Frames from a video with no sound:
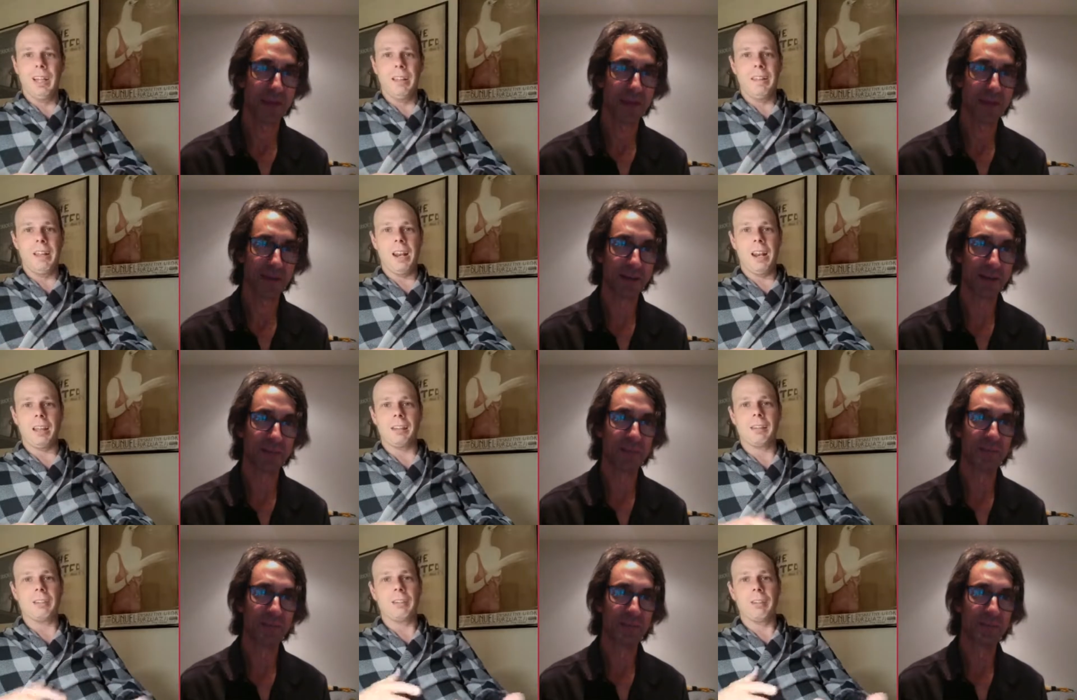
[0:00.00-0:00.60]
Speaker 1: and then
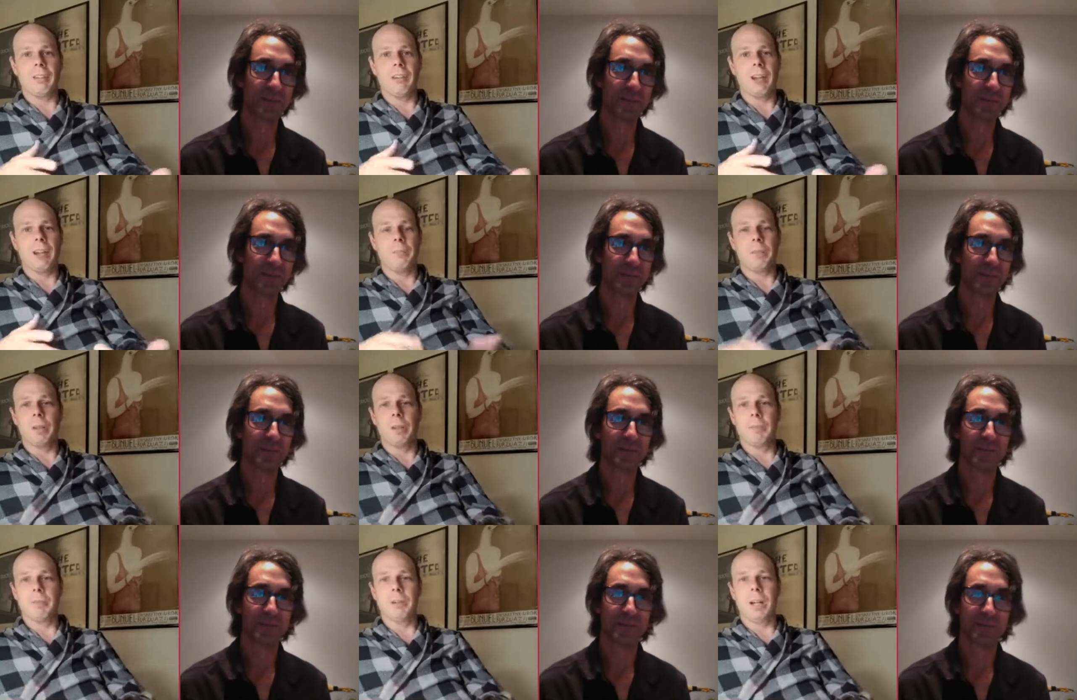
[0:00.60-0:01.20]
I still get them.
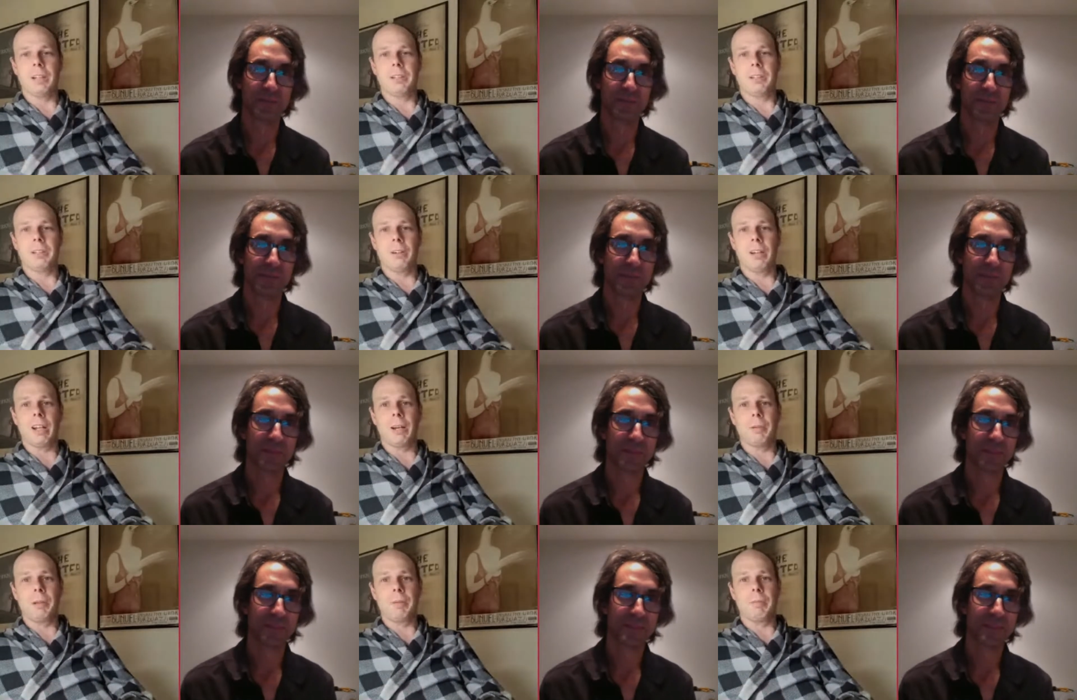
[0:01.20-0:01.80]
In, I still
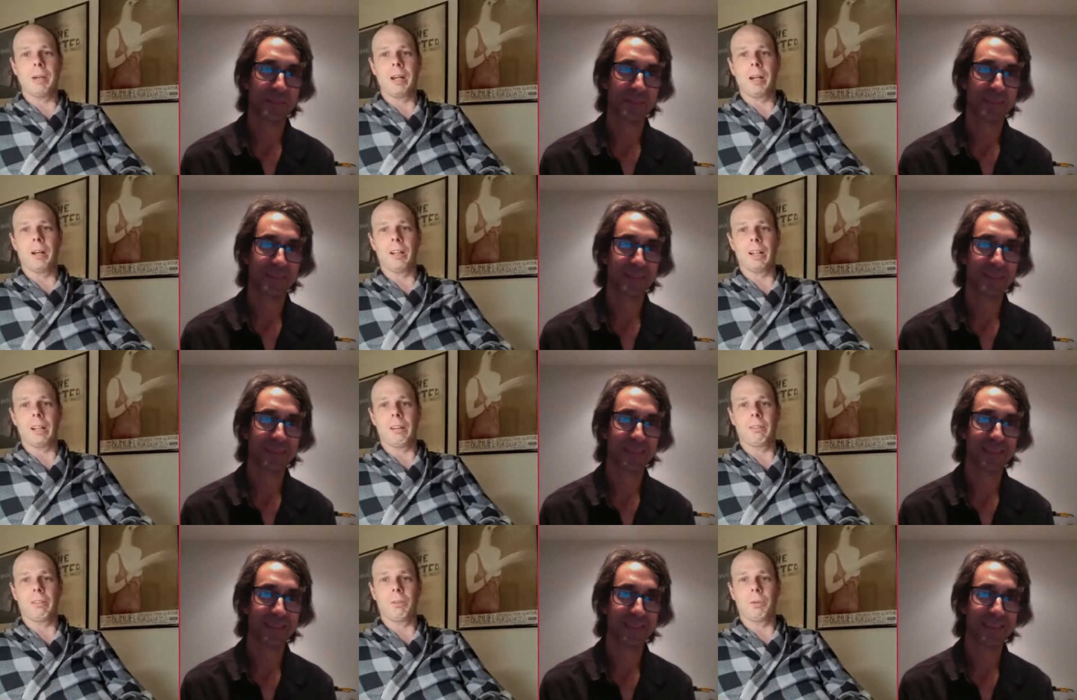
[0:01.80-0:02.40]
get them in the mail
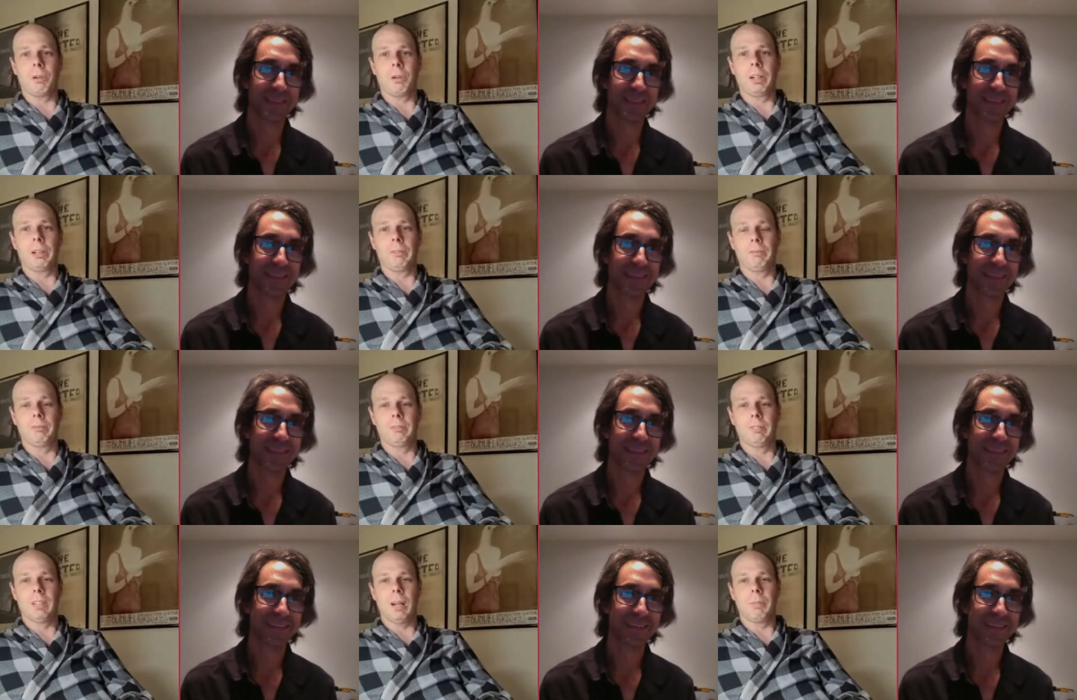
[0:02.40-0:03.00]
like twenty
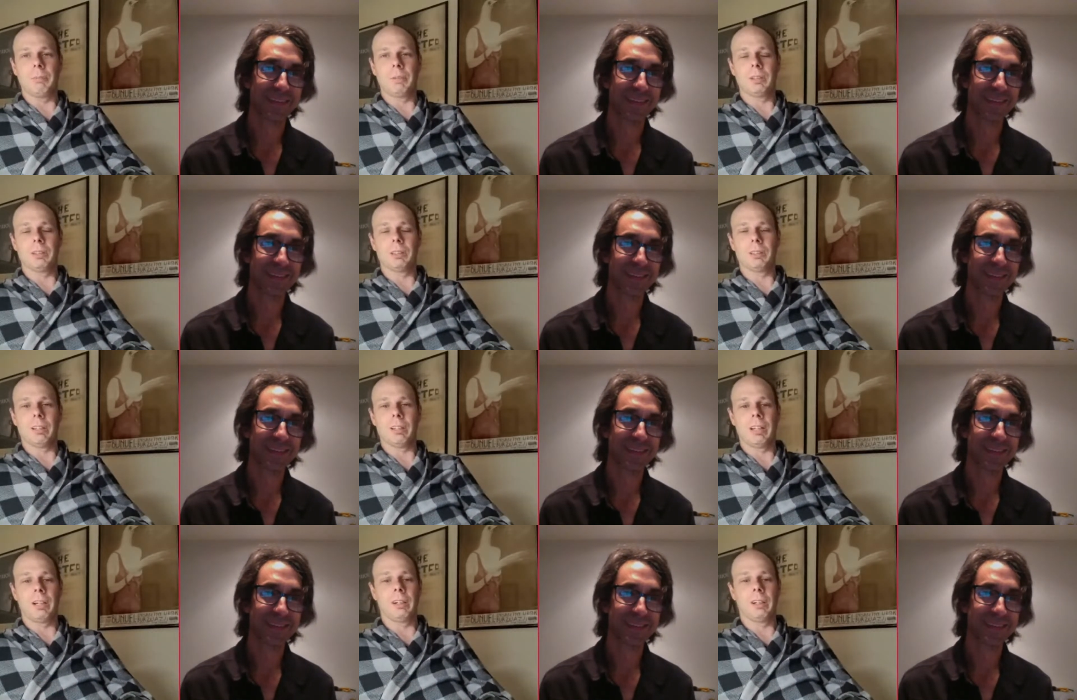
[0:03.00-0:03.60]
some years
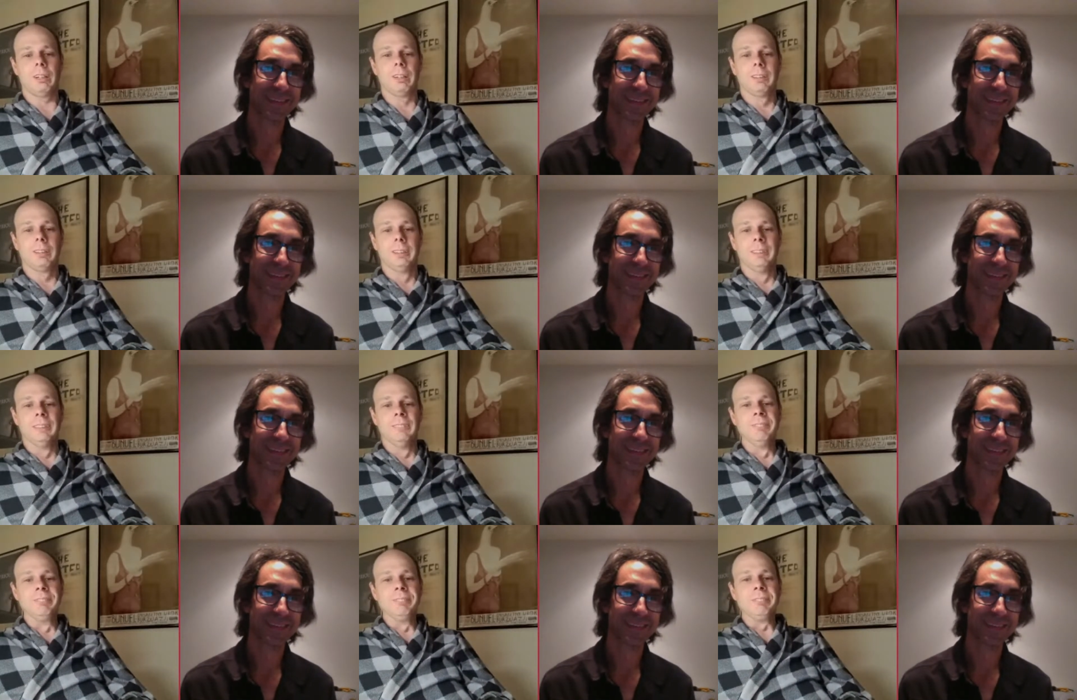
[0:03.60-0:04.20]
later.
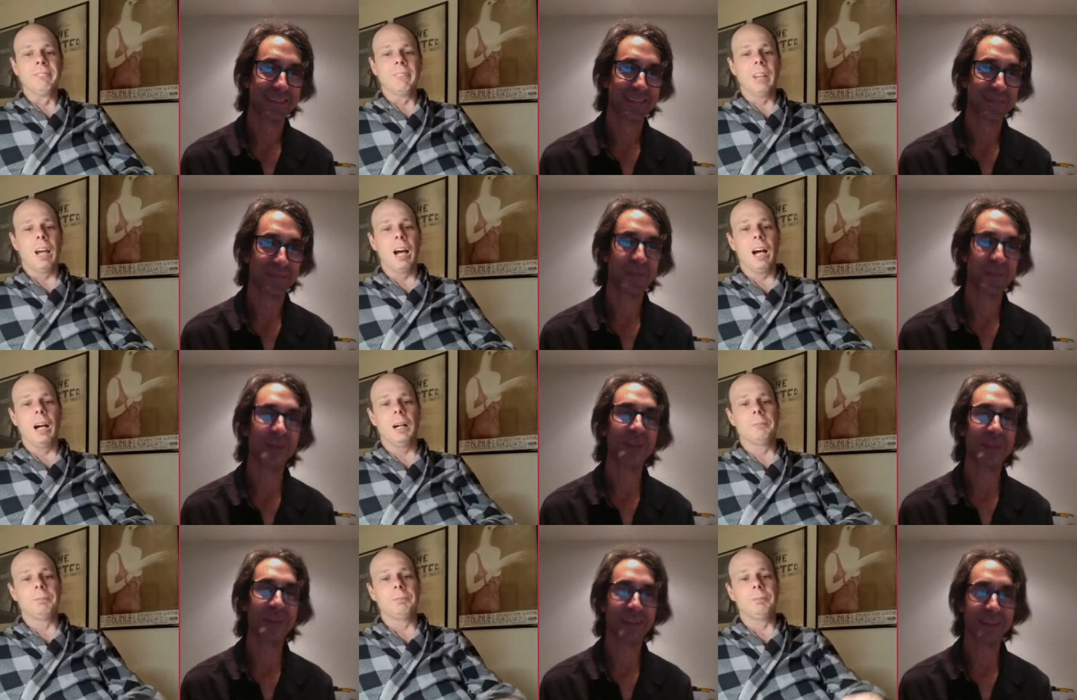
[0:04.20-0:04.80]
Really?
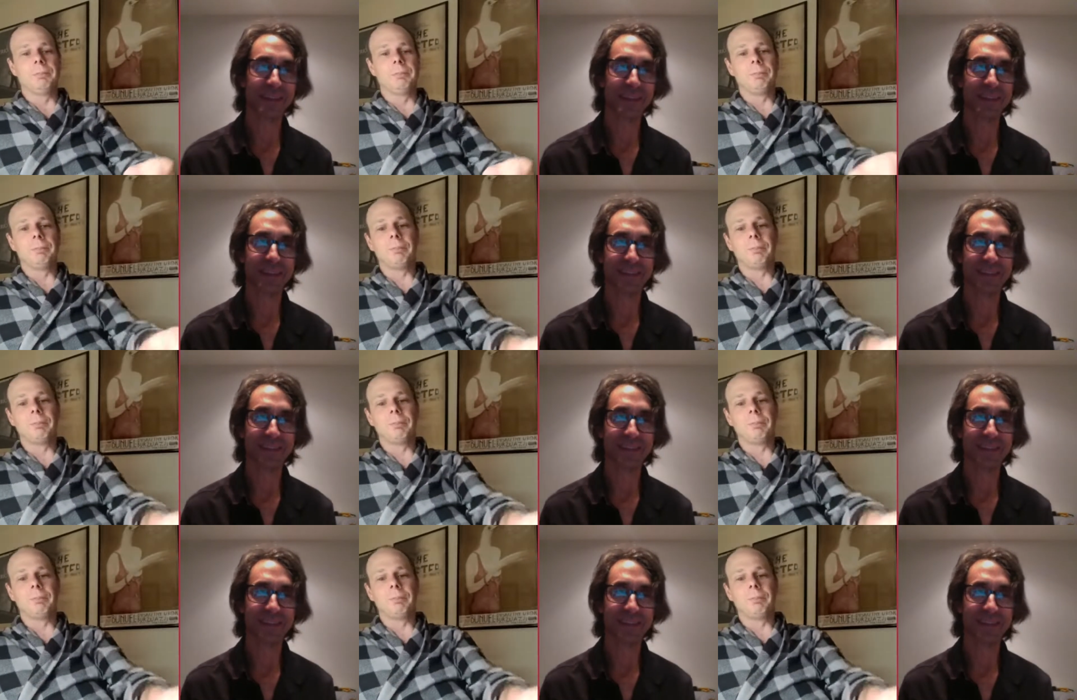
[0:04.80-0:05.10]
Um,